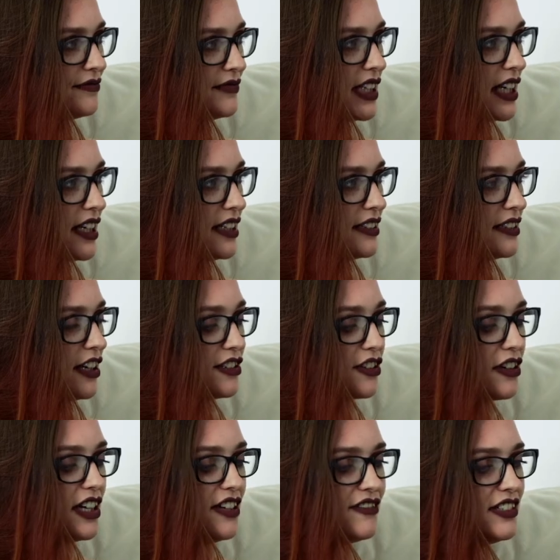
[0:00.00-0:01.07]
Yeah, I
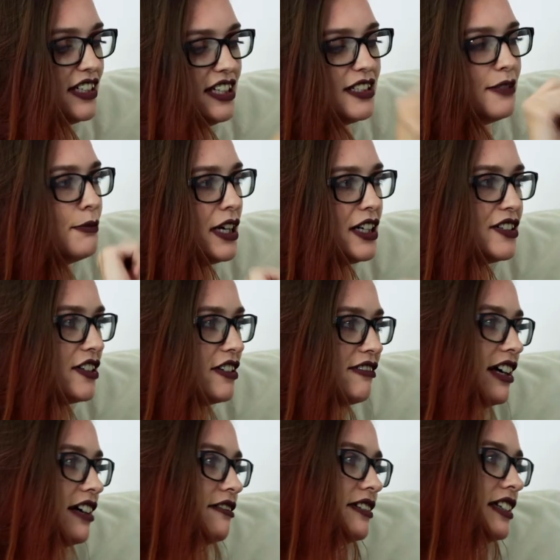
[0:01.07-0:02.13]
don't even need to measure
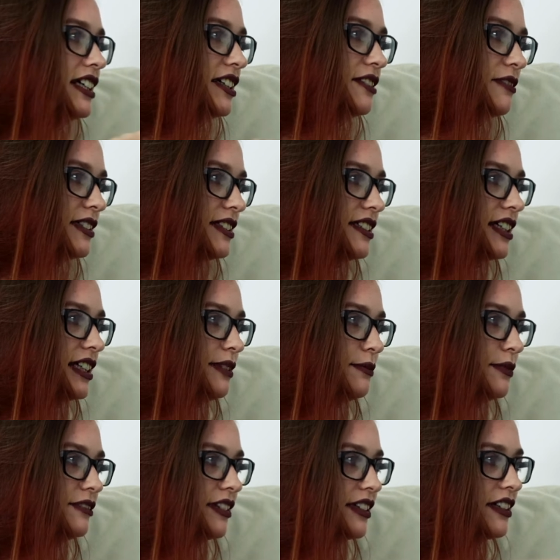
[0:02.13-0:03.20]
out liquids
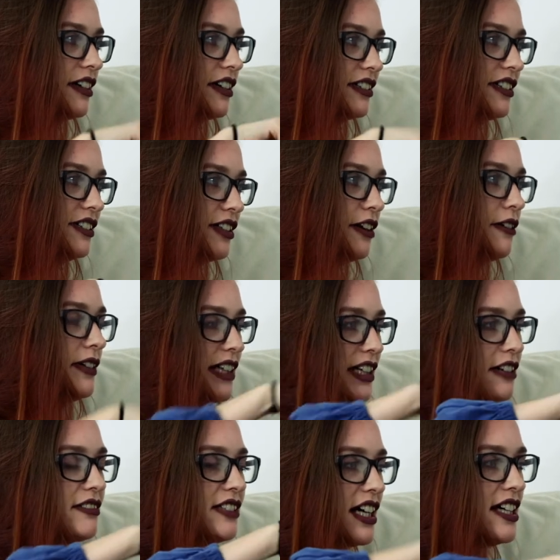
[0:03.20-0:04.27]
anymore. I kind of know, yeah, and
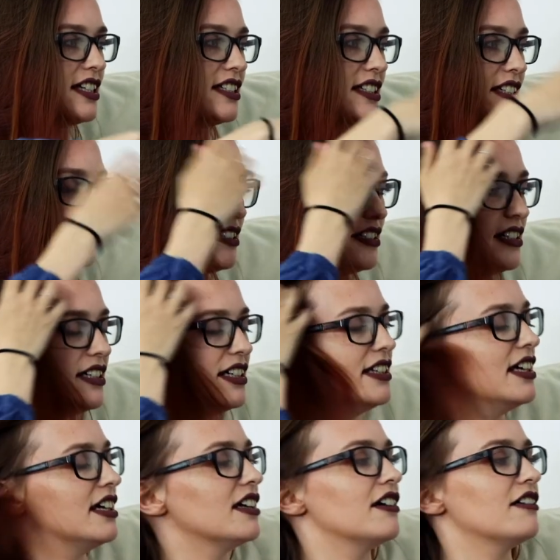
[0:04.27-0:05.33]
then I'll test it,
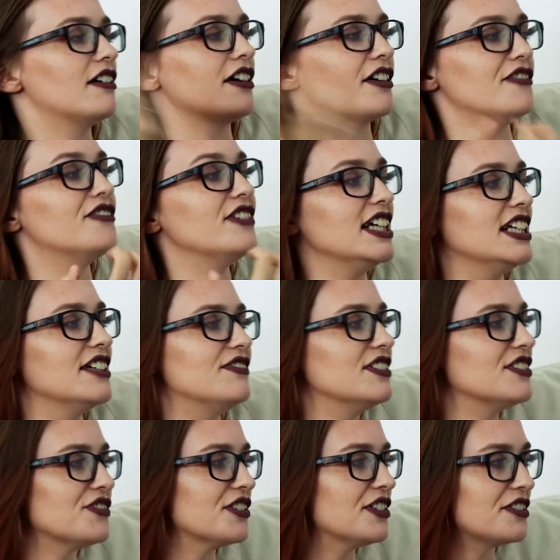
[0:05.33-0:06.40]
and then I'll, I can feel if
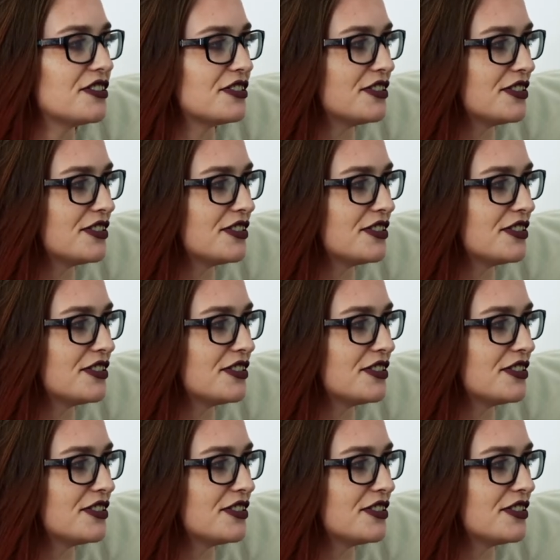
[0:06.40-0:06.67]
it's right or